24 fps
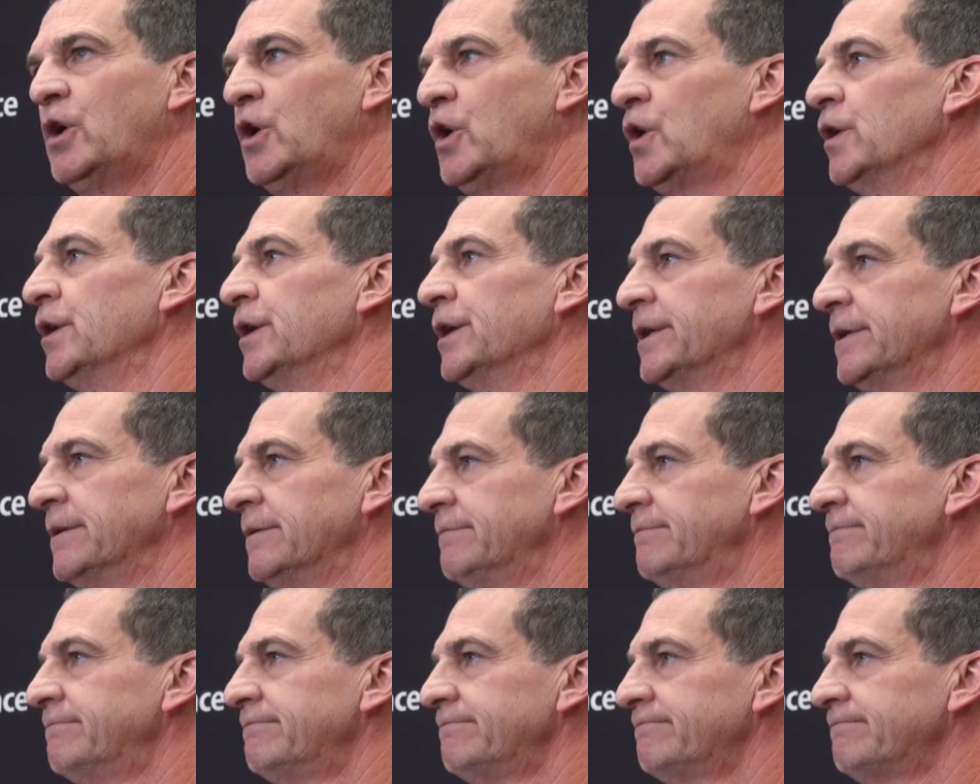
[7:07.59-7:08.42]

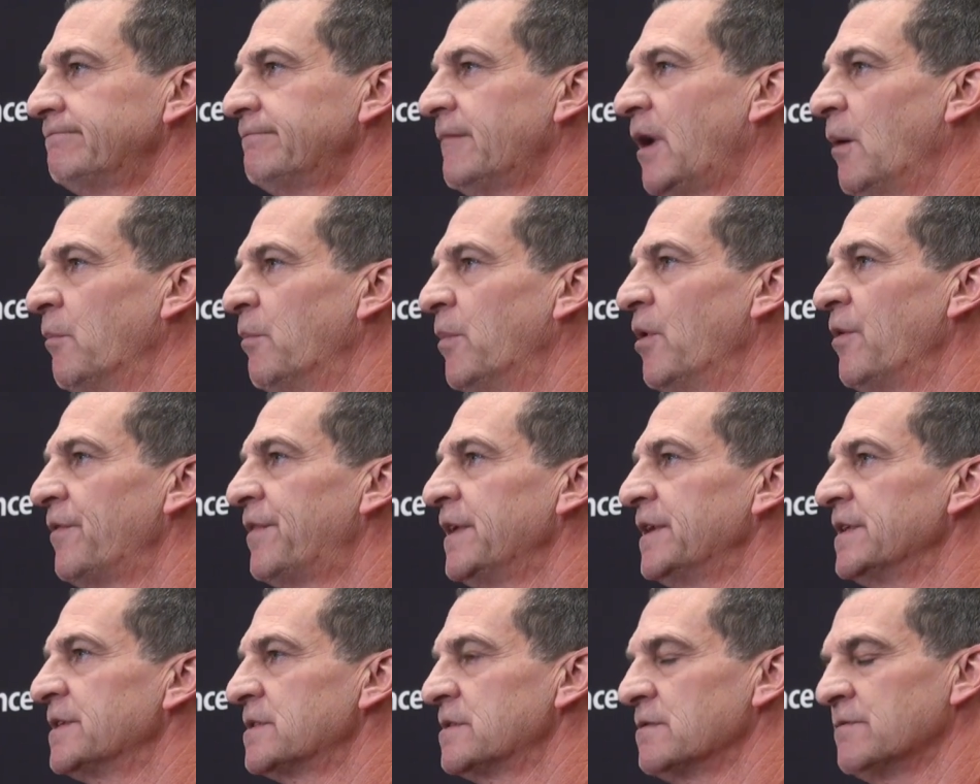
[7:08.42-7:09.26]
good on
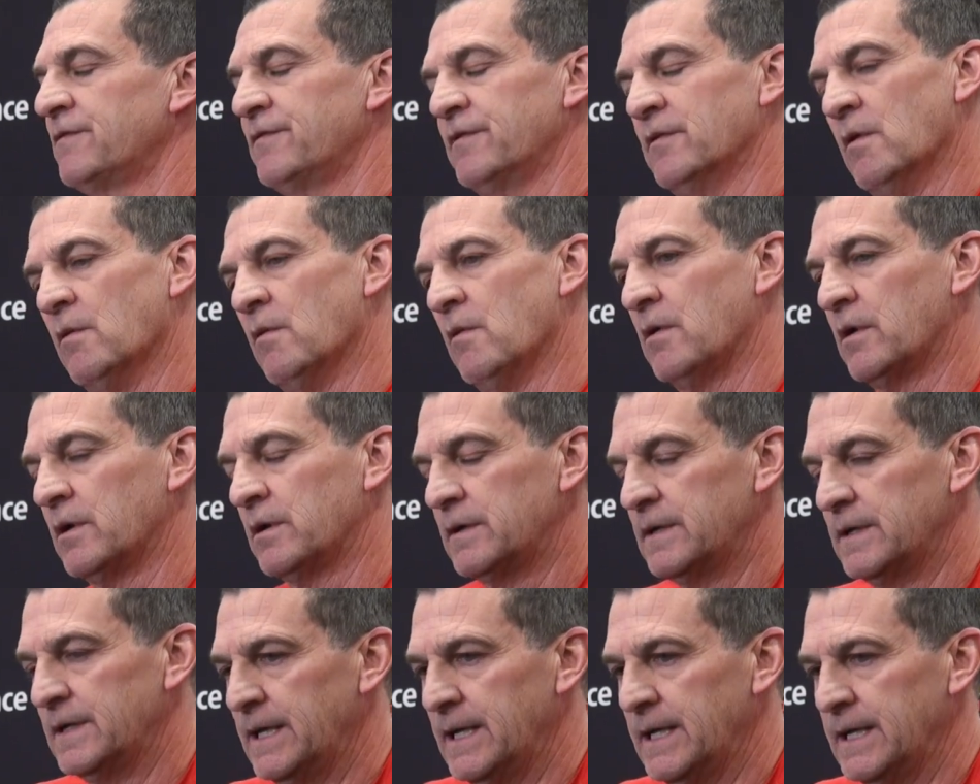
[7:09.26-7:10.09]
both ends of the floor,
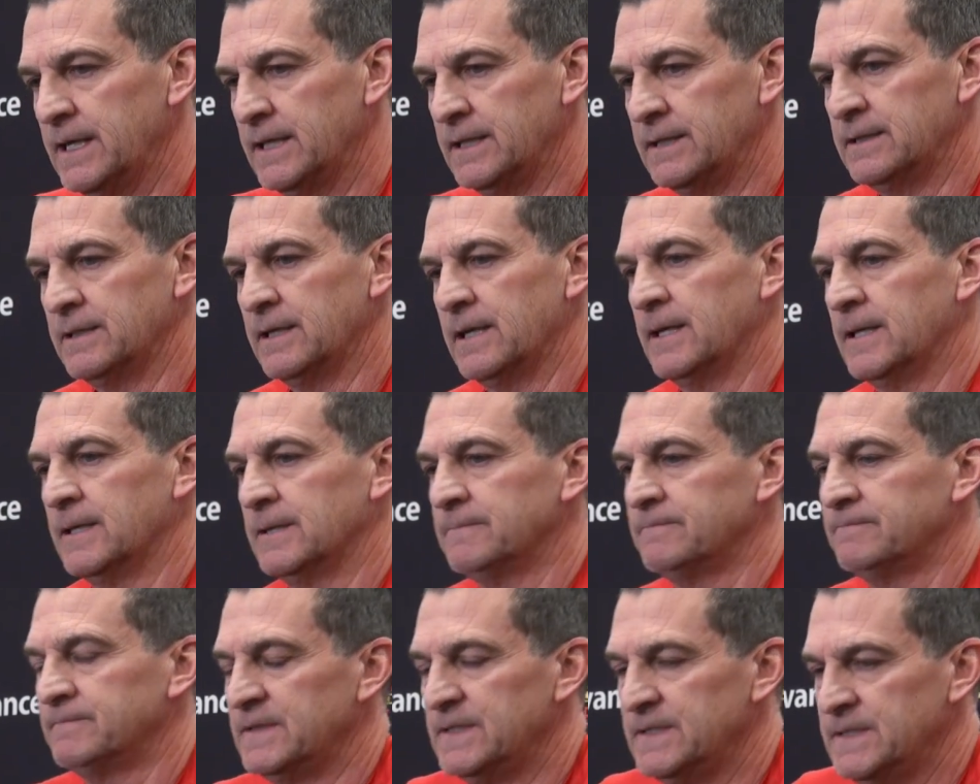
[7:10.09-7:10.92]
and
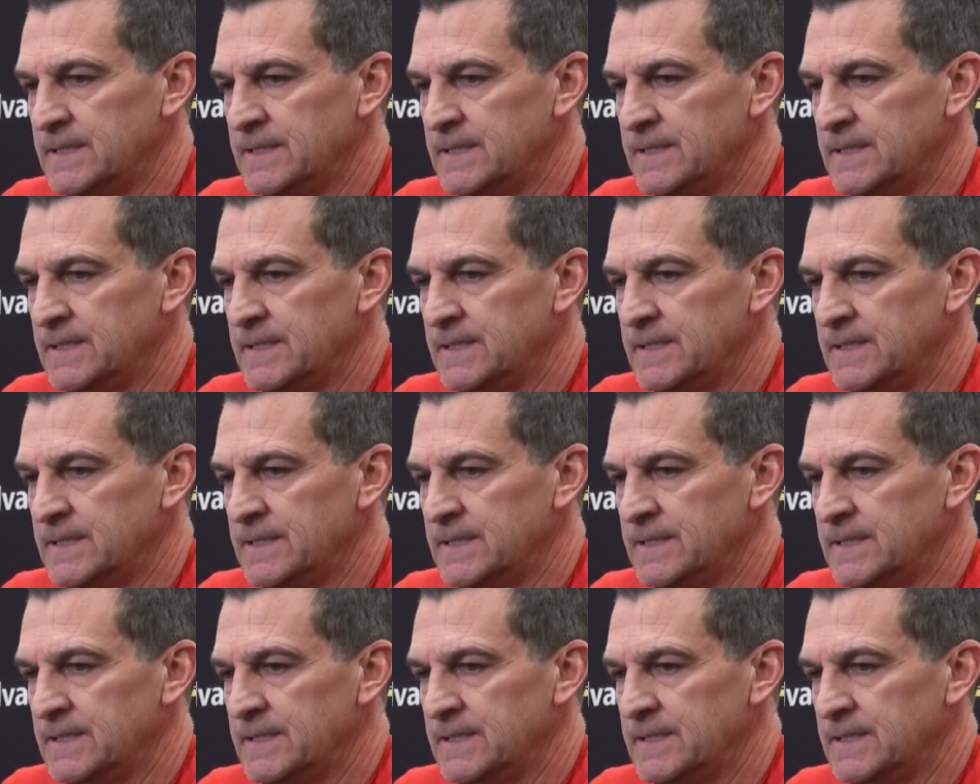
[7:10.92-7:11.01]
um,